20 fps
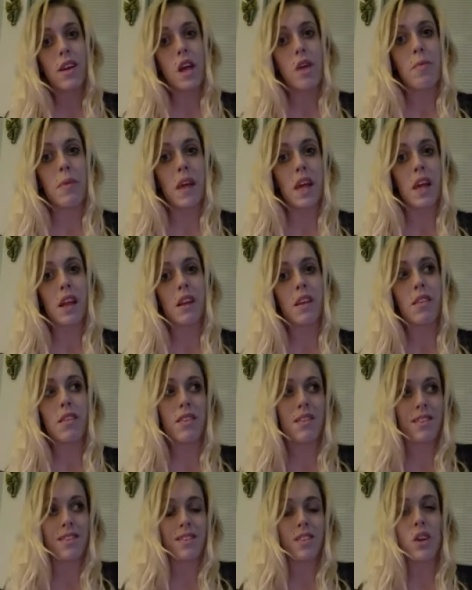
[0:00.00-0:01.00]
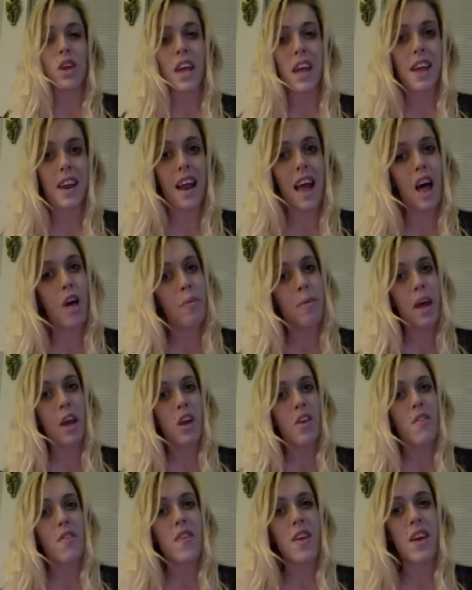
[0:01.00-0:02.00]
I mean, can't help how
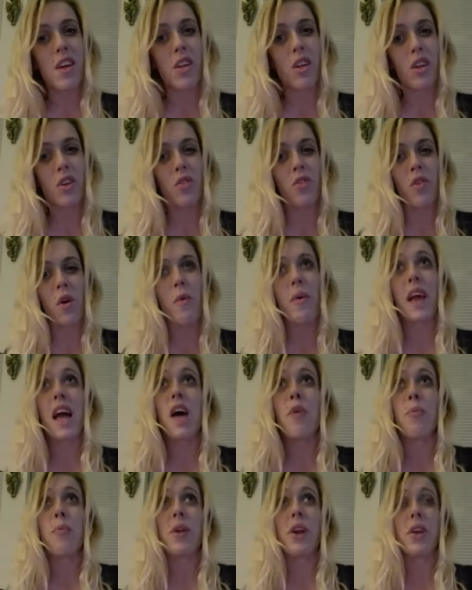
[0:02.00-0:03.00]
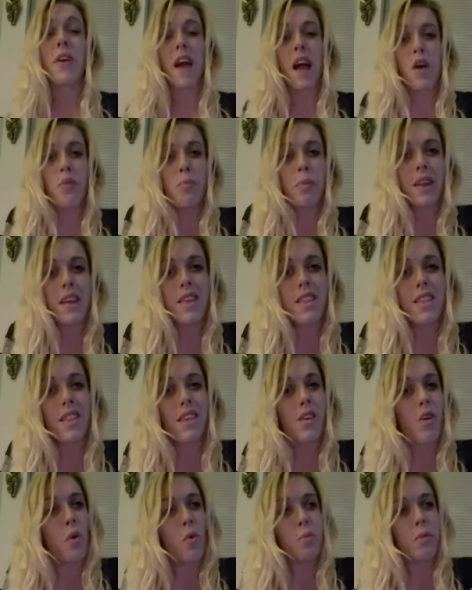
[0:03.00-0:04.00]
you feel growing up when you're helpless
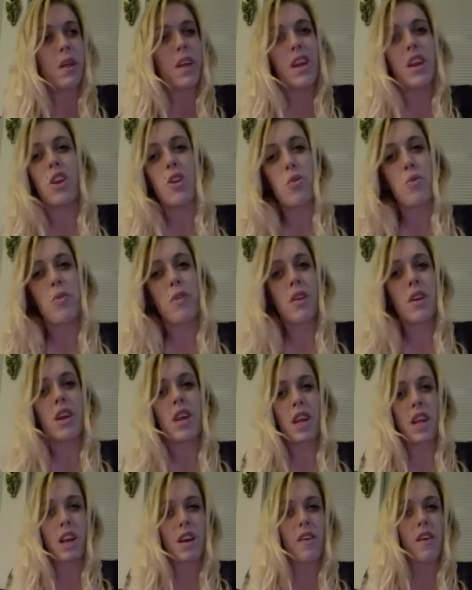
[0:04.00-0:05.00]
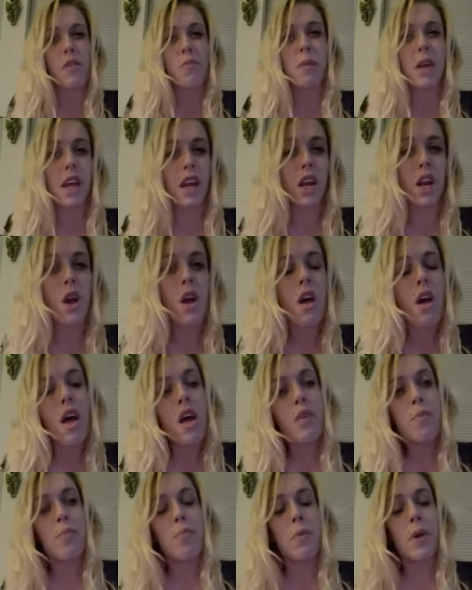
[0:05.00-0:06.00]
and hopeless and you you know what I mean?
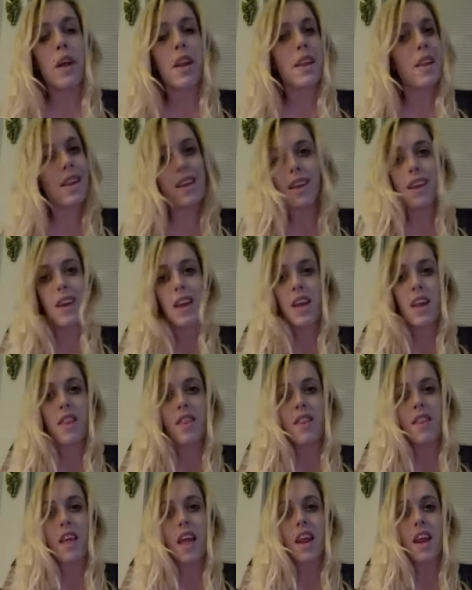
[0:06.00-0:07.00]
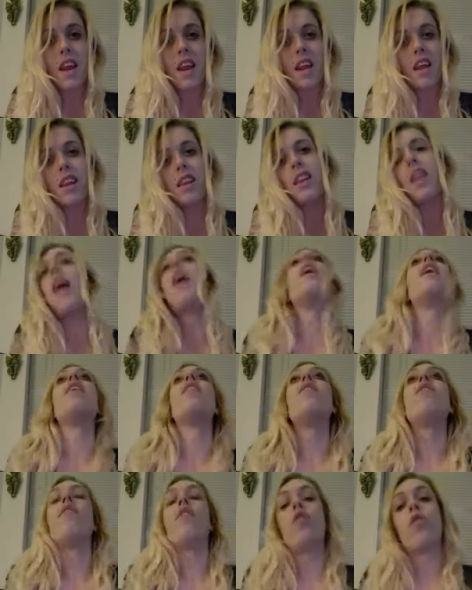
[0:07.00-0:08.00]
But then in
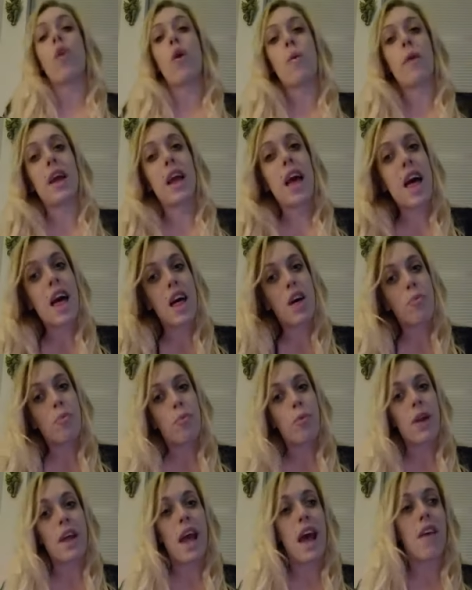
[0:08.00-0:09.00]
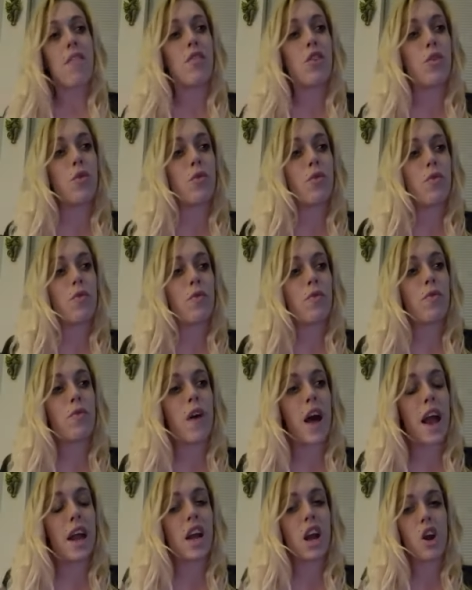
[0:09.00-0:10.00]
life growing up, we have to
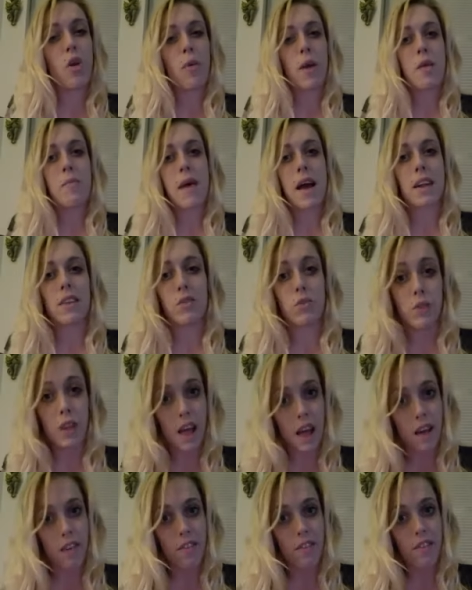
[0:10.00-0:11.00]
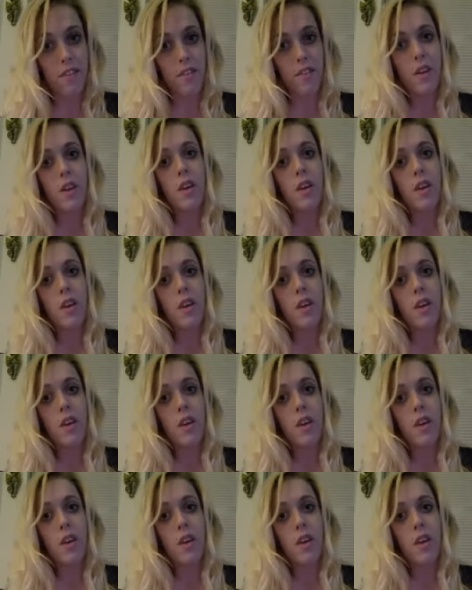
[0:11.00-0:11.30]
find our way back to love.